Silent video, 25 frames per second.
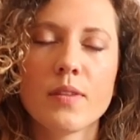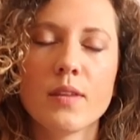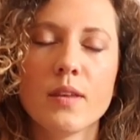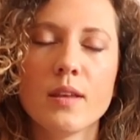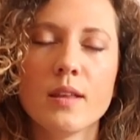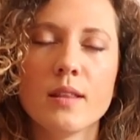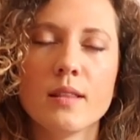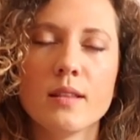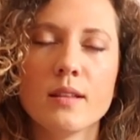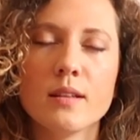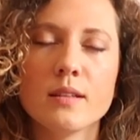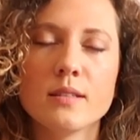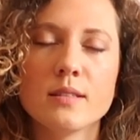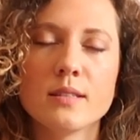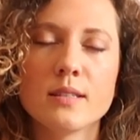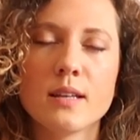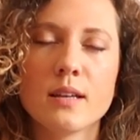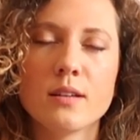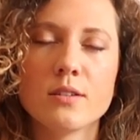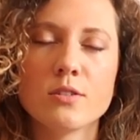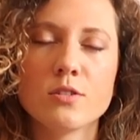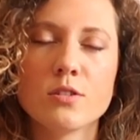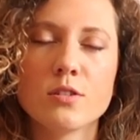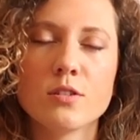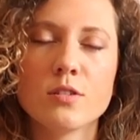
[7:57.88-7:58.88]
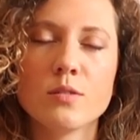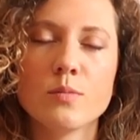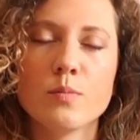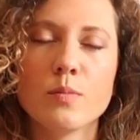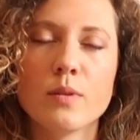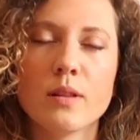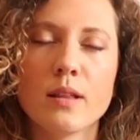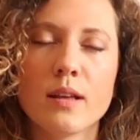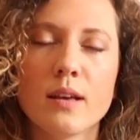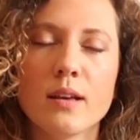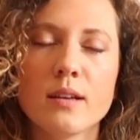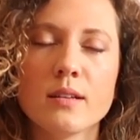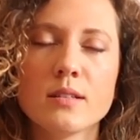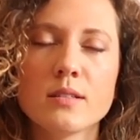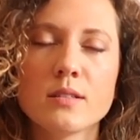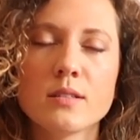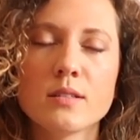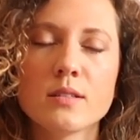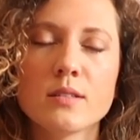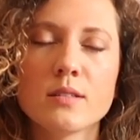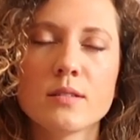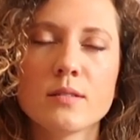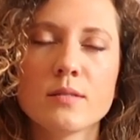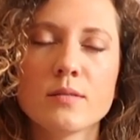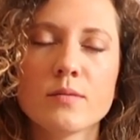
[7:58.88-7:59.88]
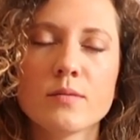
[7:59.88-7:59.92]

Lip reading: in this centered place.